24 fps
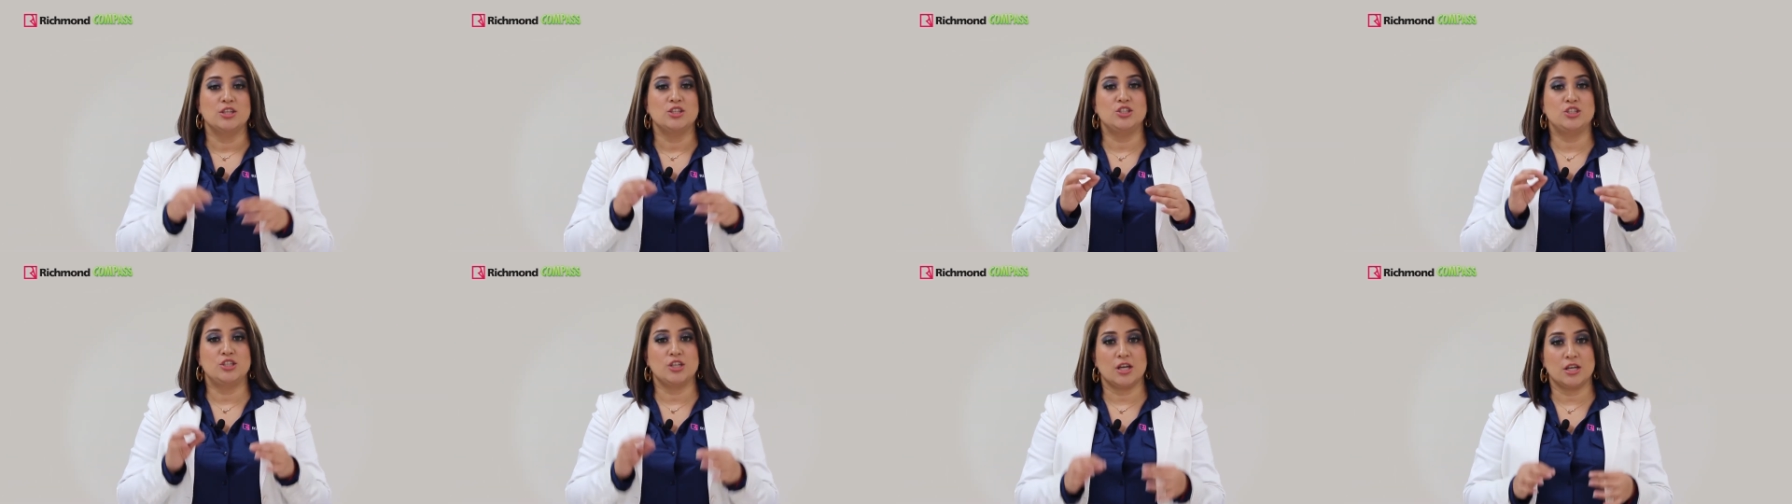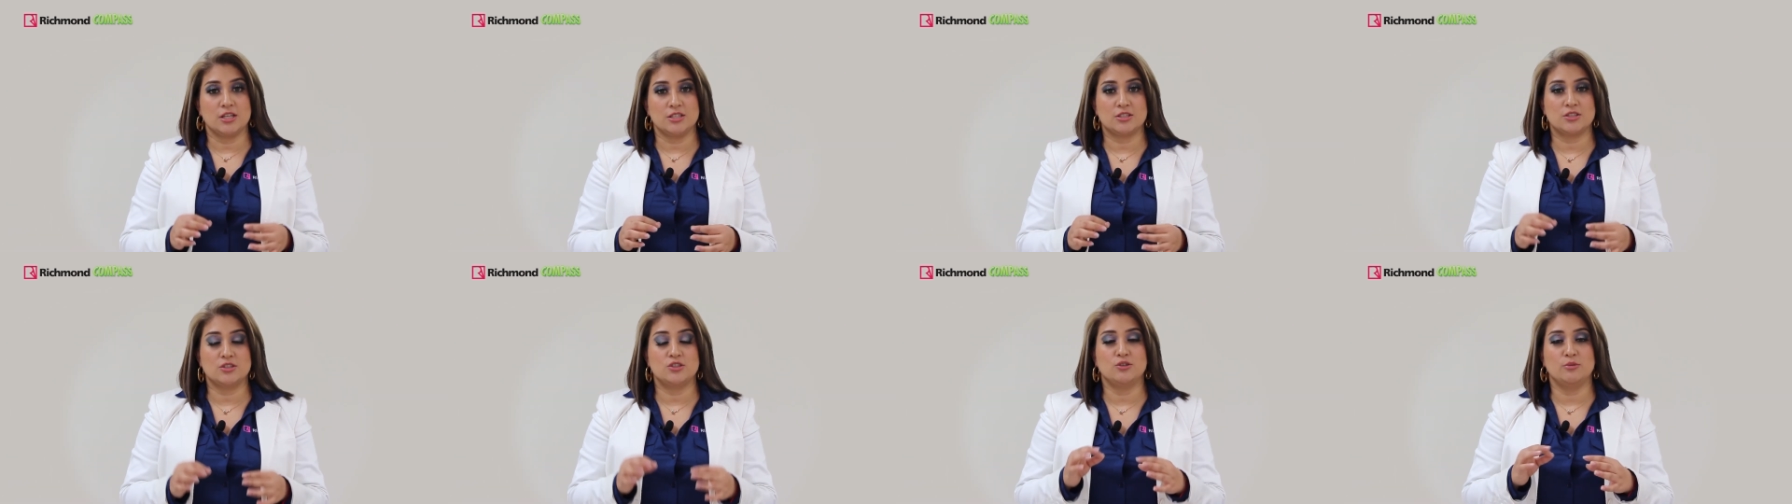
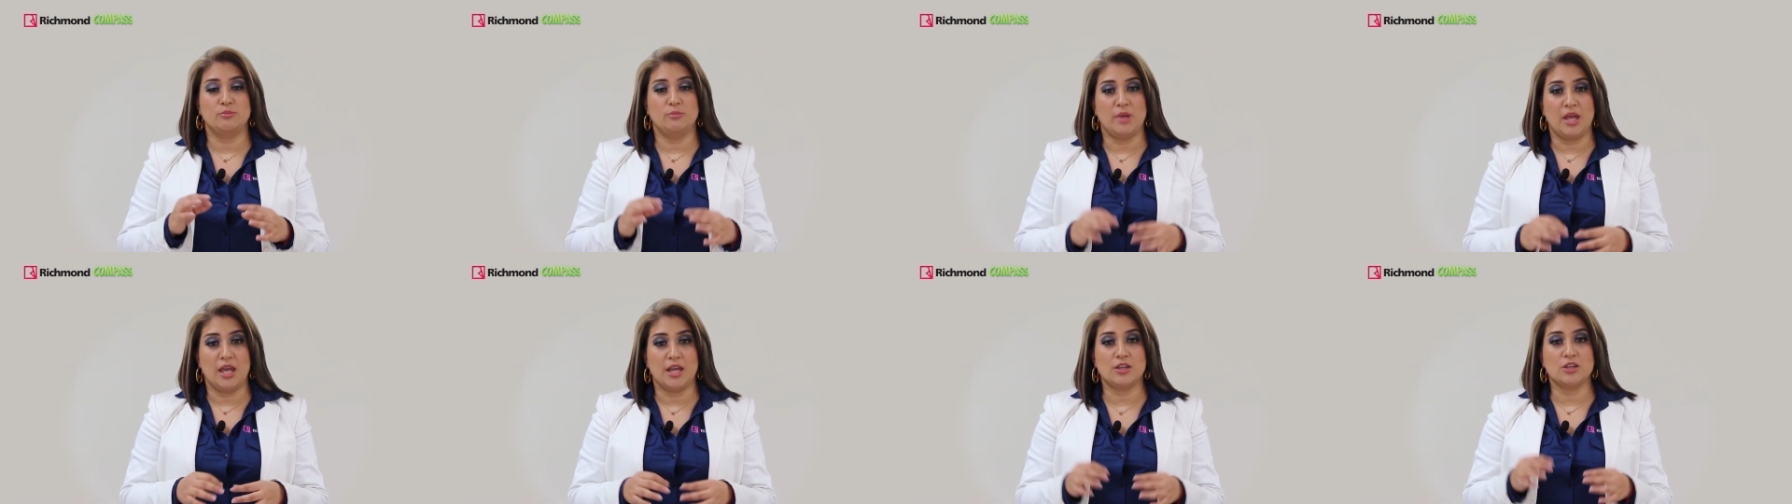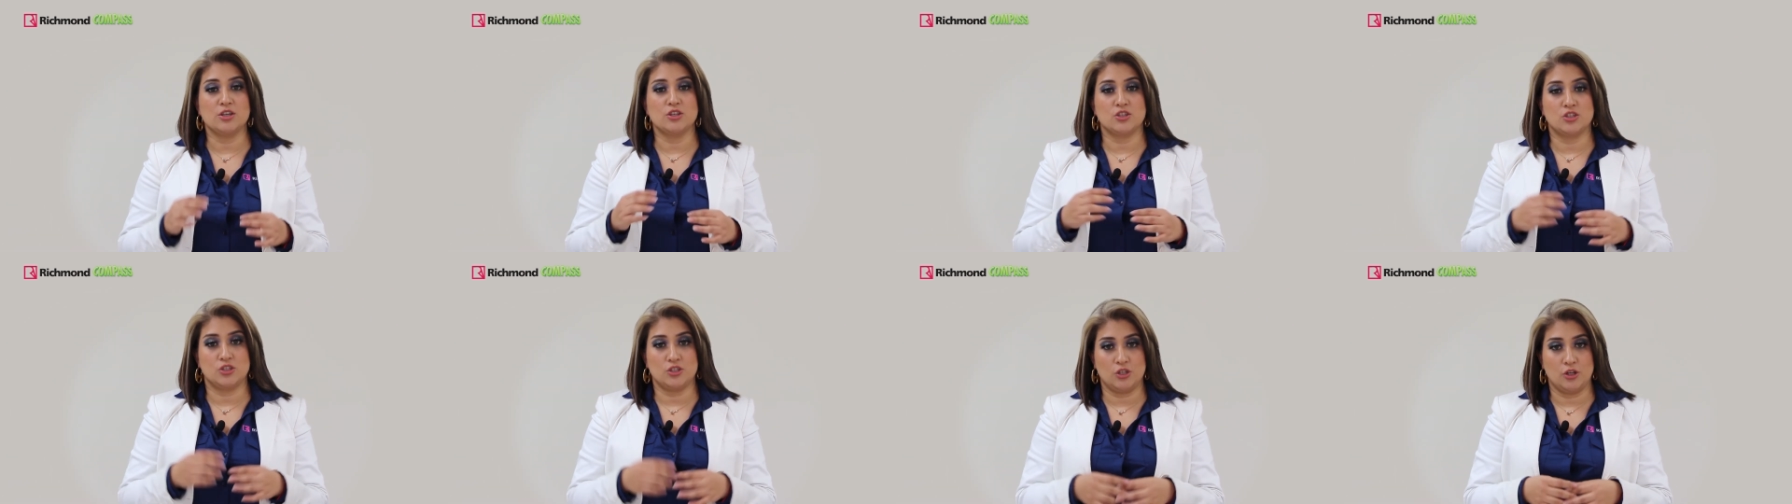just to make
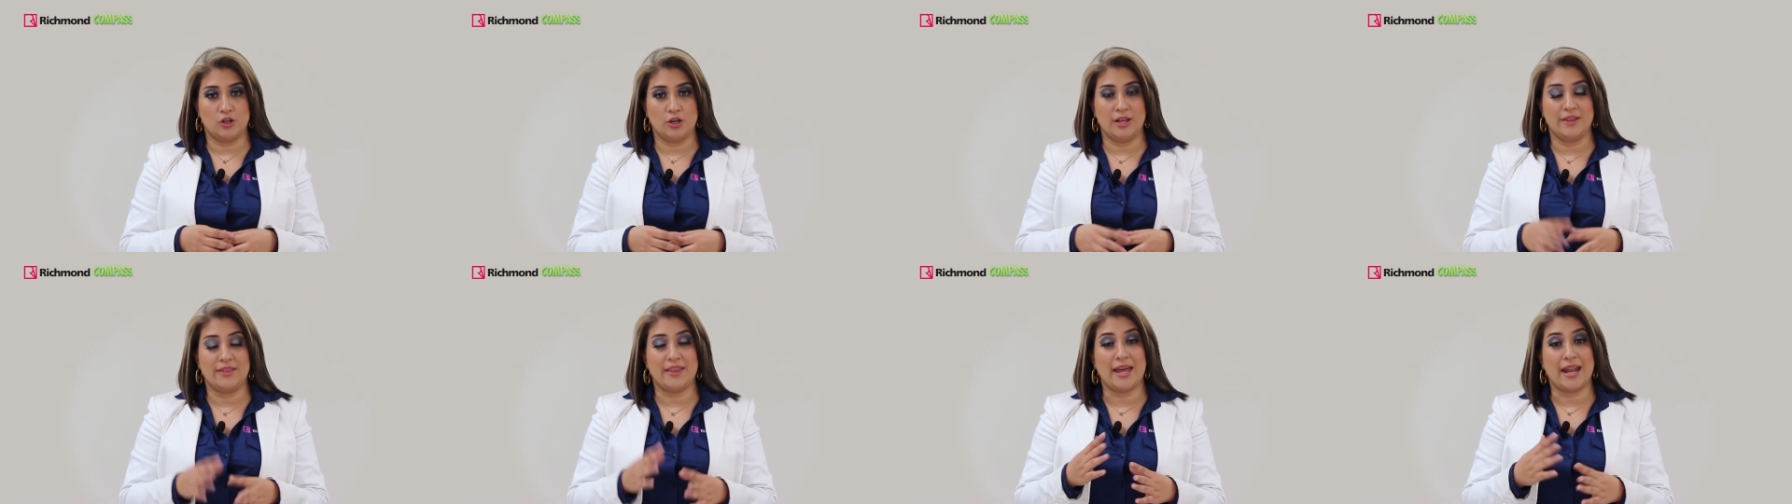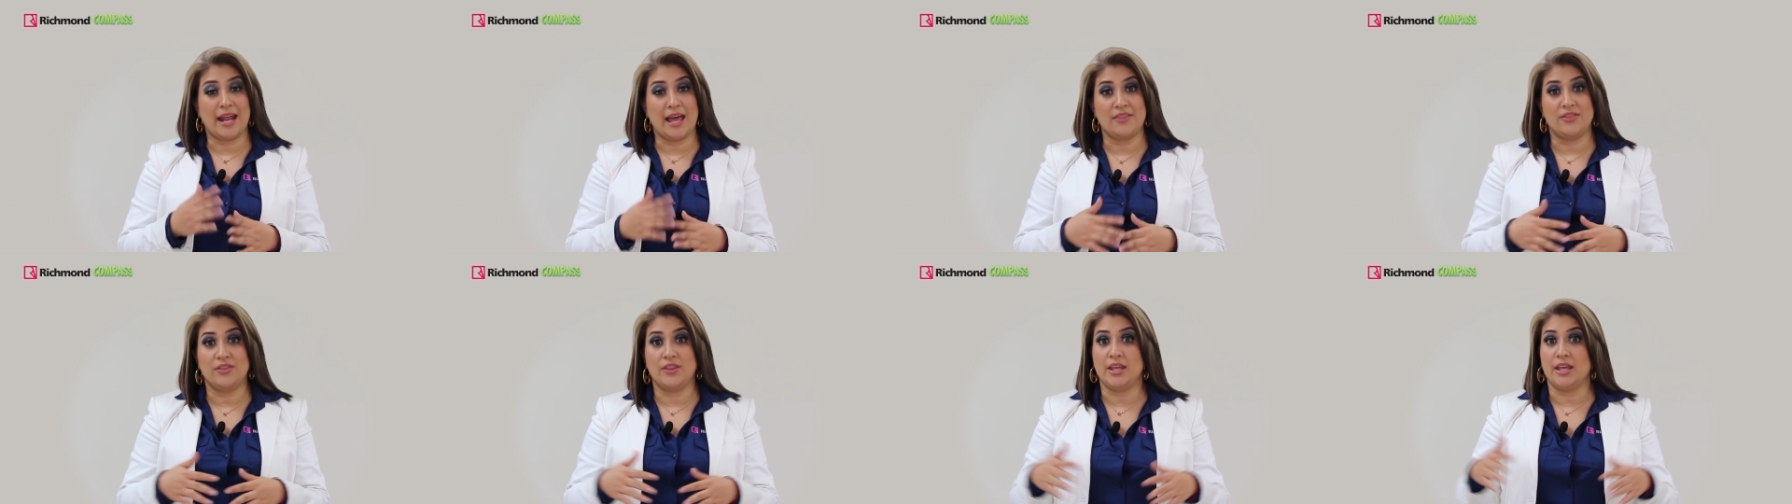sure that
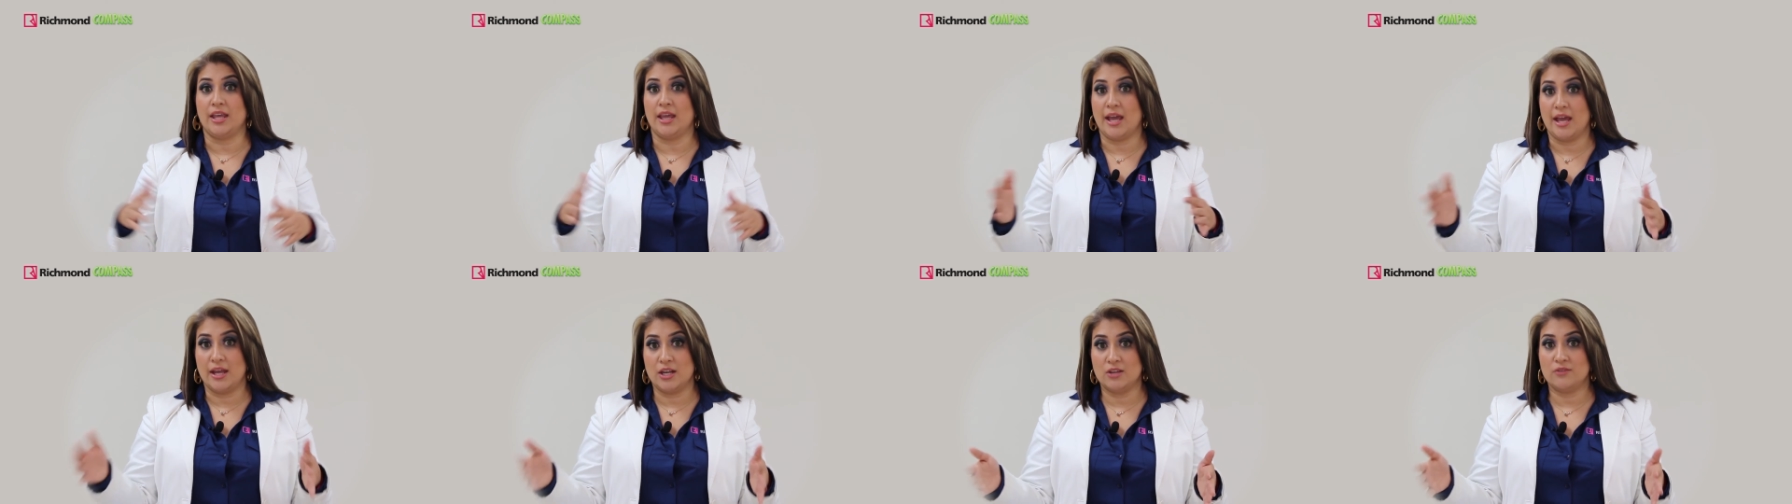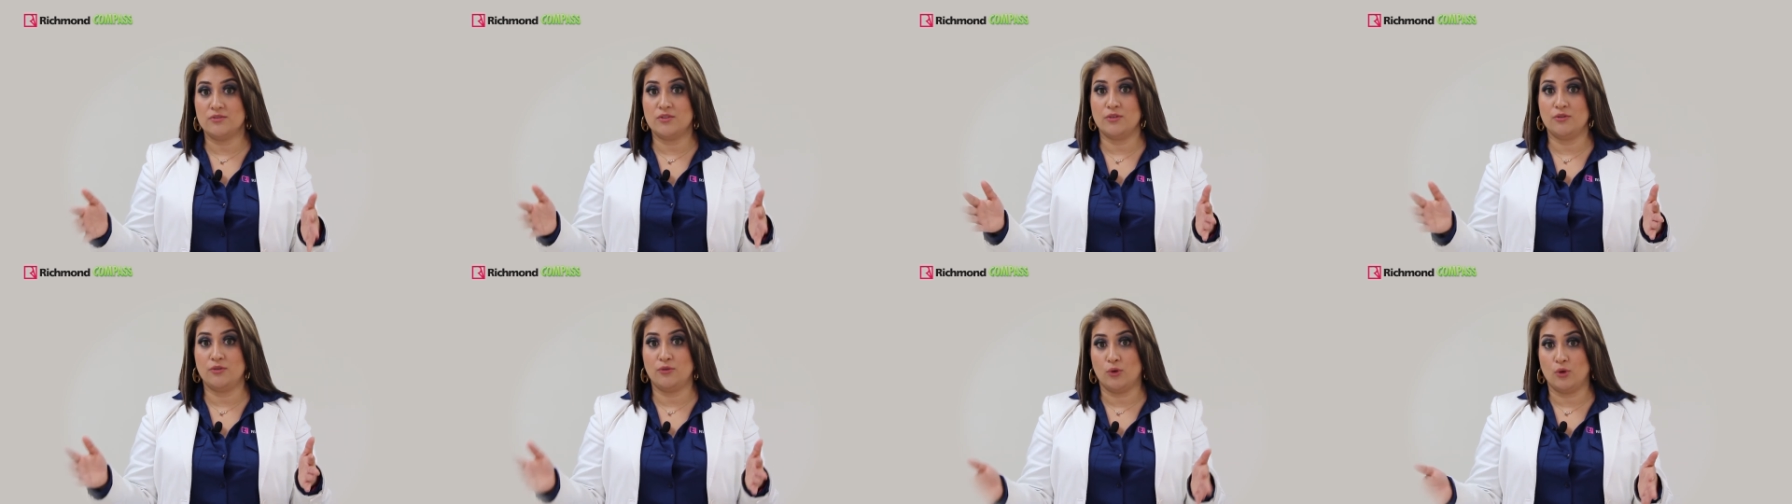at the end
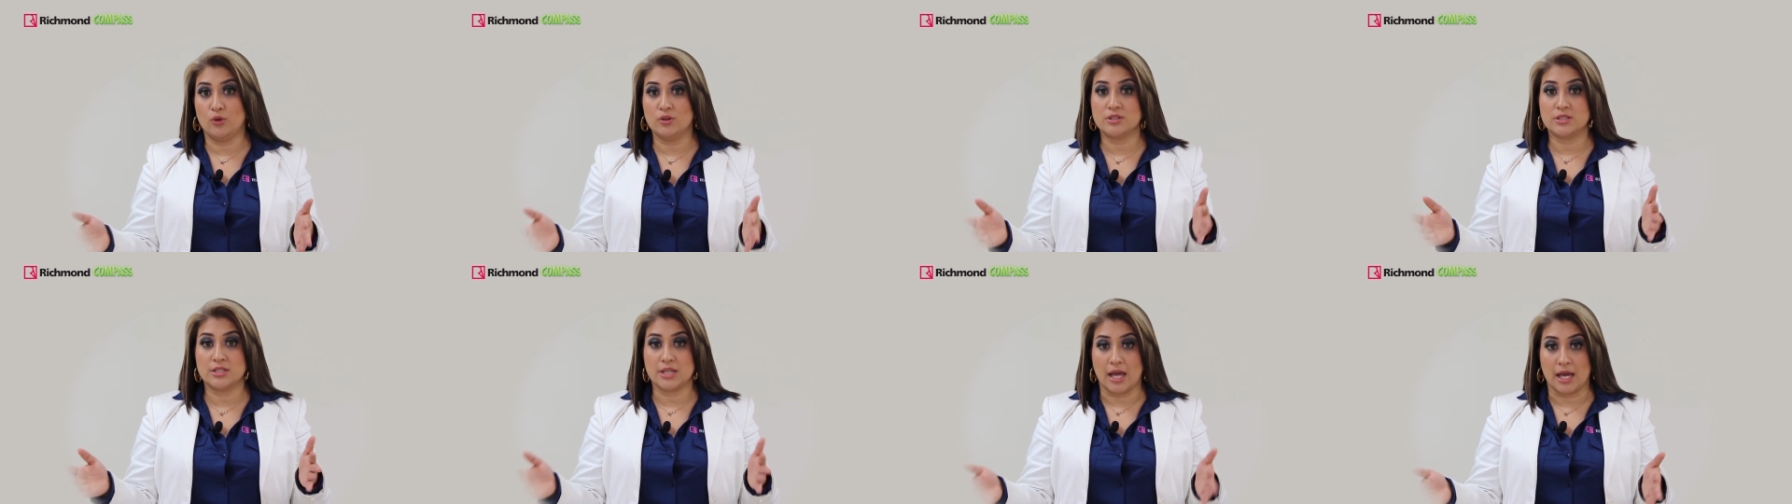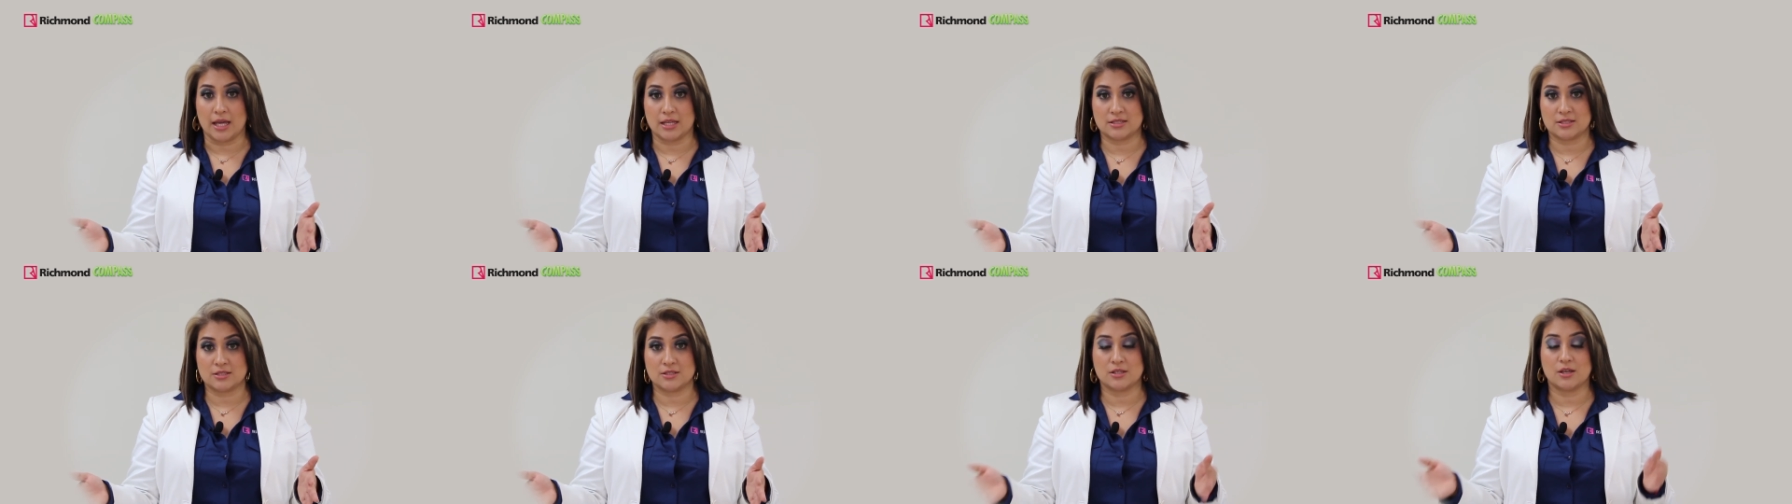of the full
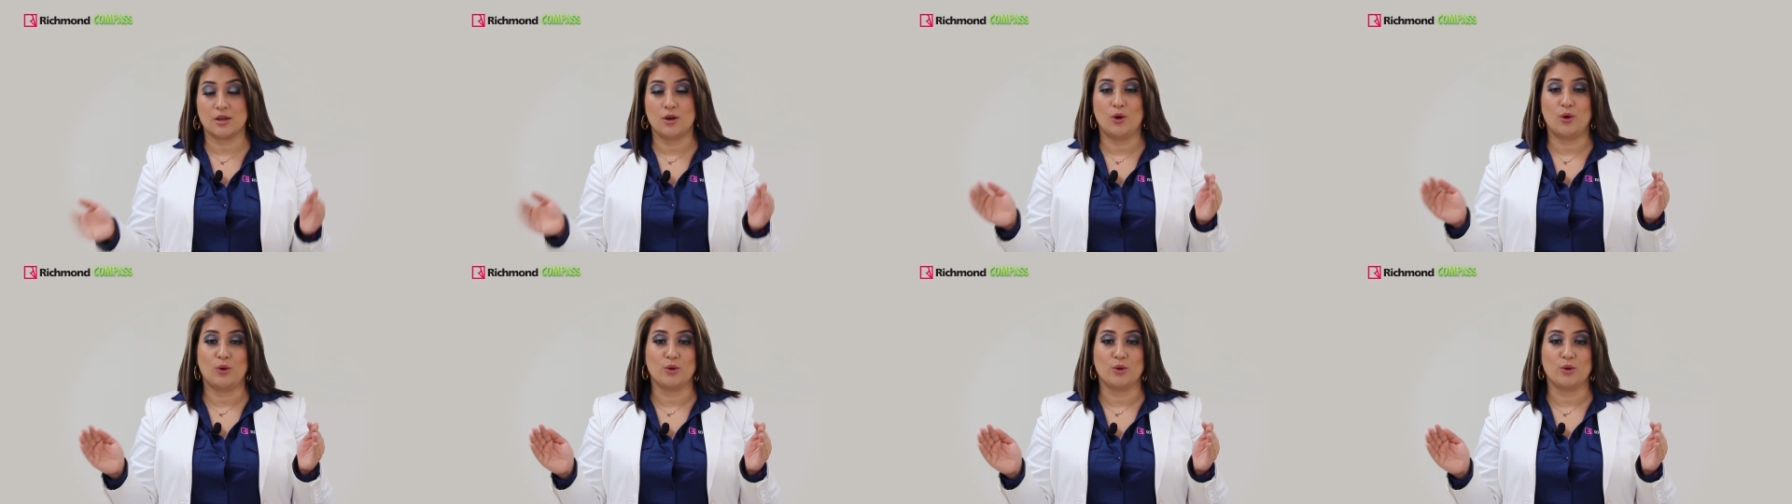text